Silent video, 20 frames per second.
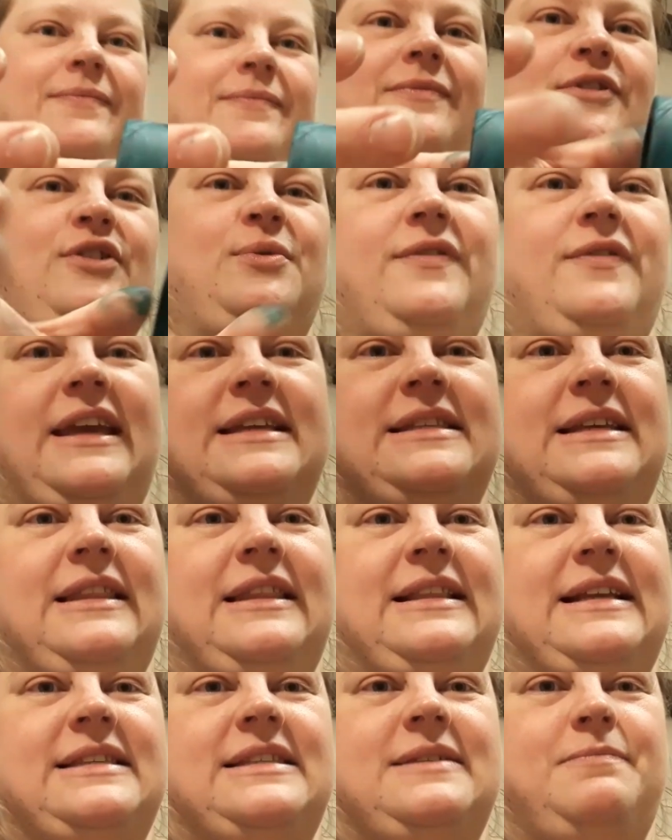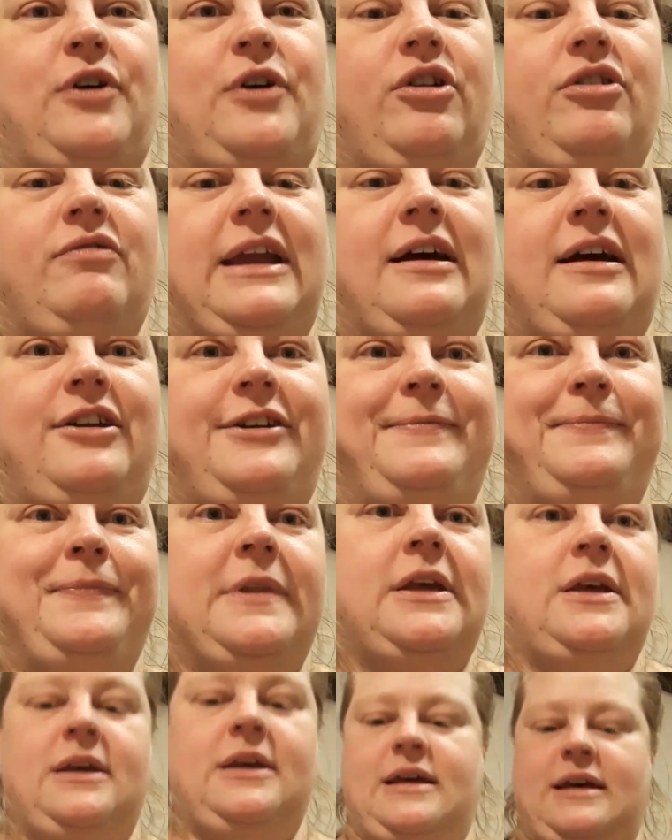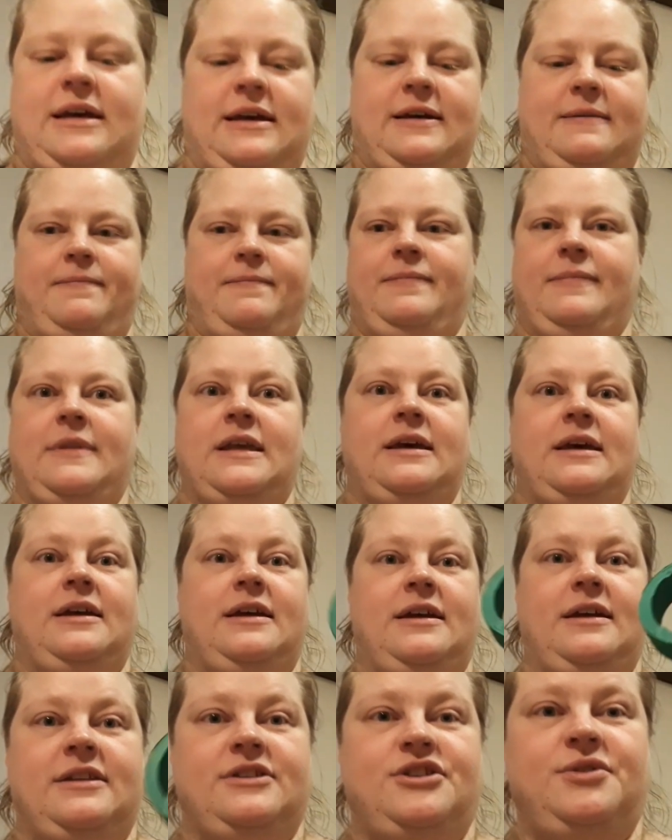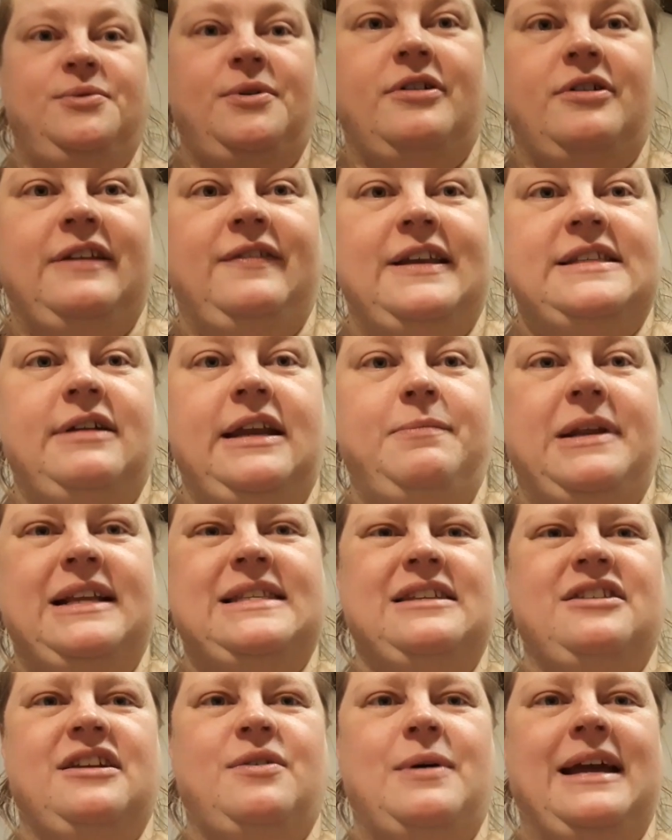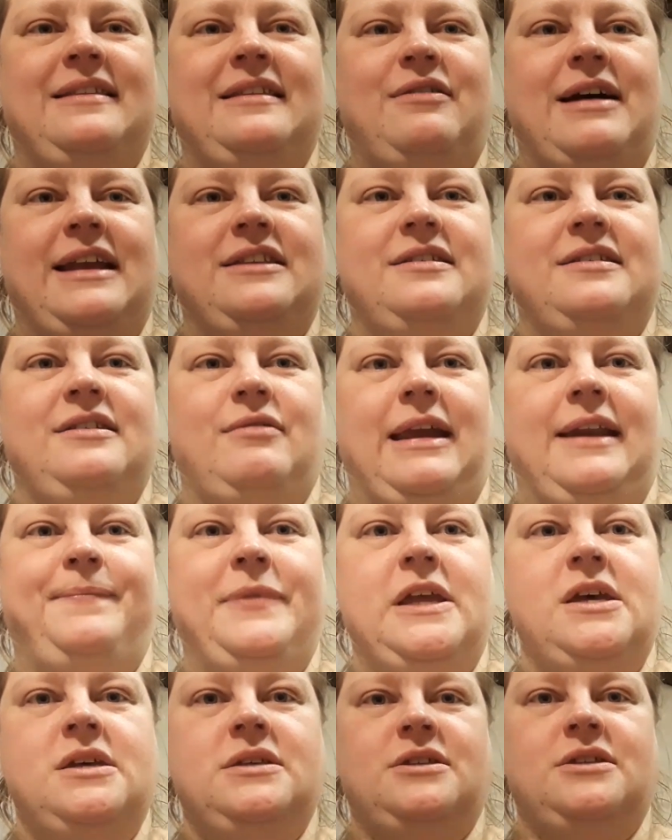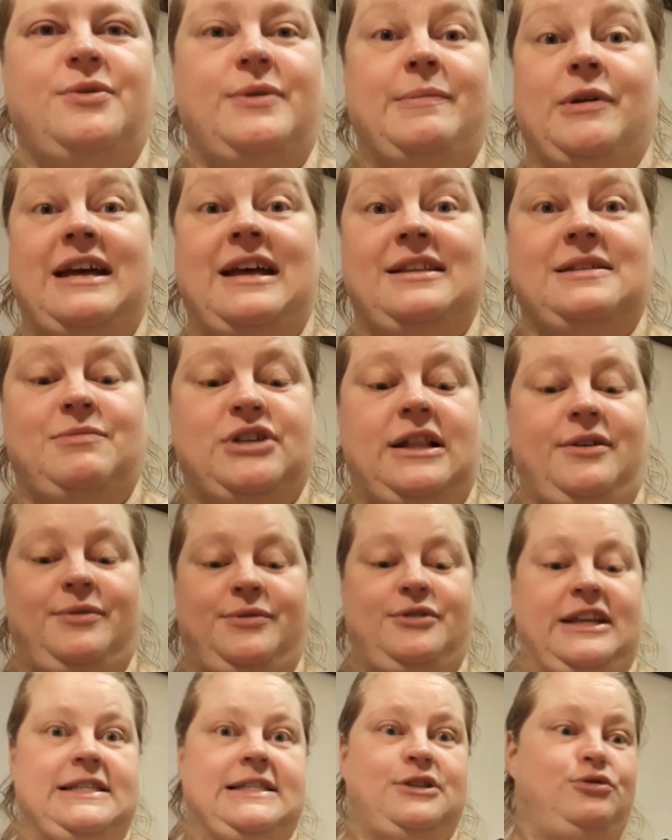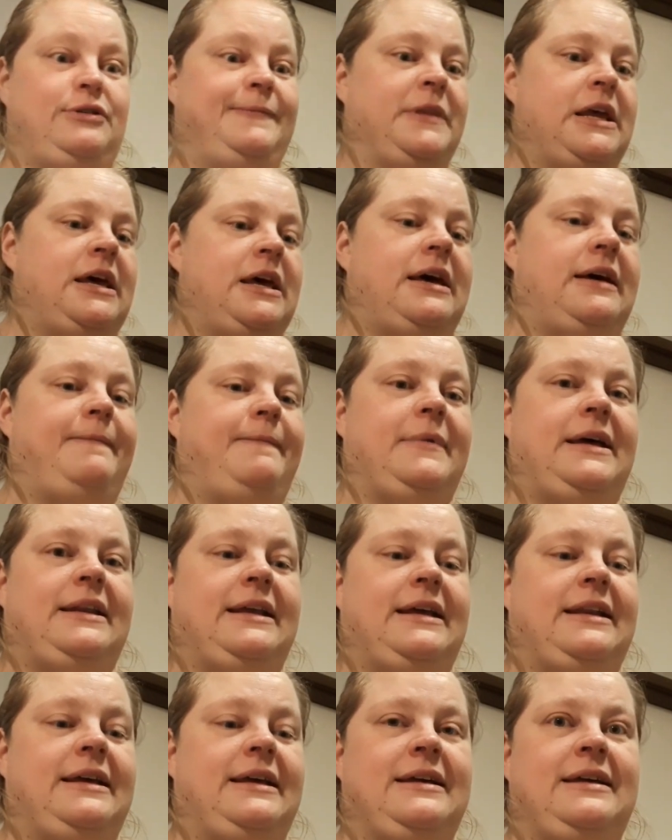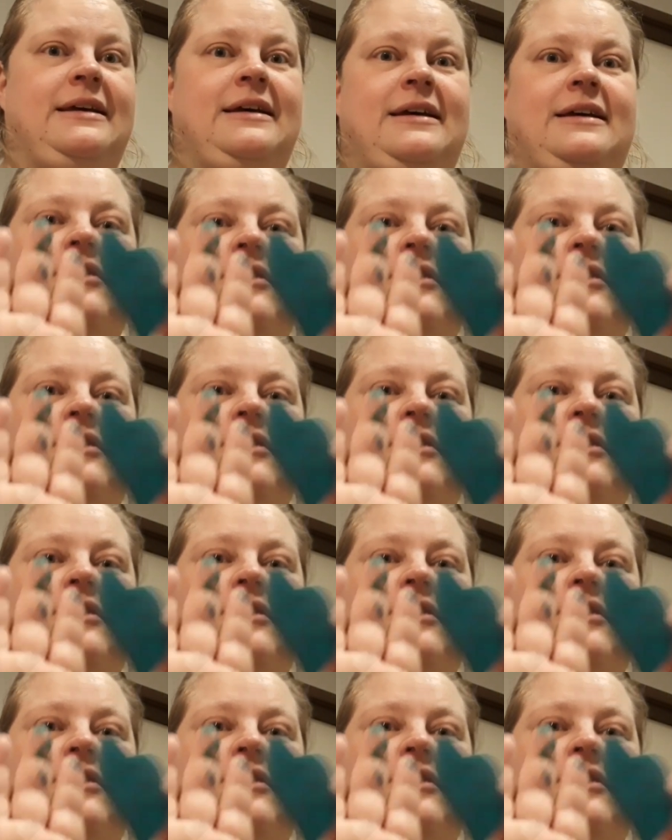2 of these in this dark green color. 2 are in this green, but it's not quite the right green. So I'm going to add some yellow to this soon. And then the